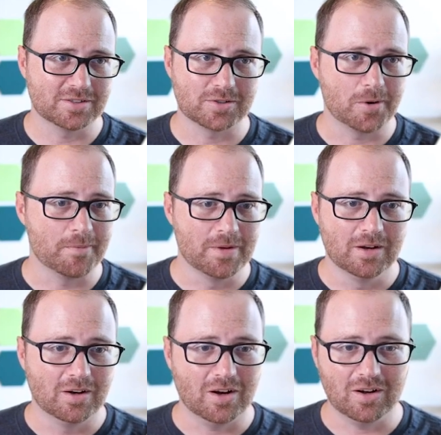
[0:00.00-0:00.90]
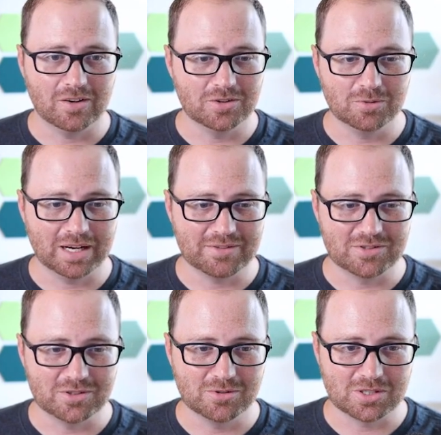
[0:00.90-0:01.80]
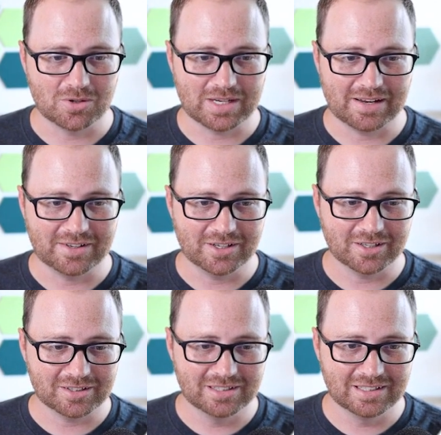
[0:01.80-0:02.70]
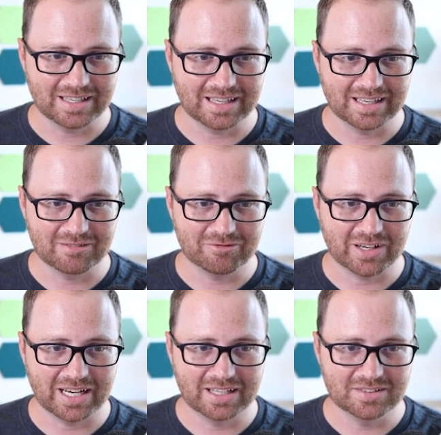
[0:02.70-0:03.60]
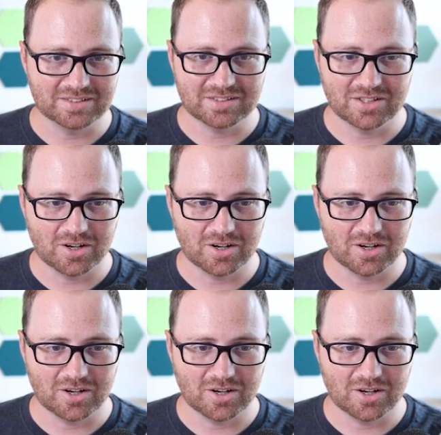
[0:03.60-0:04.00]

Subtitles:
And so all you would have to do is go down here and find,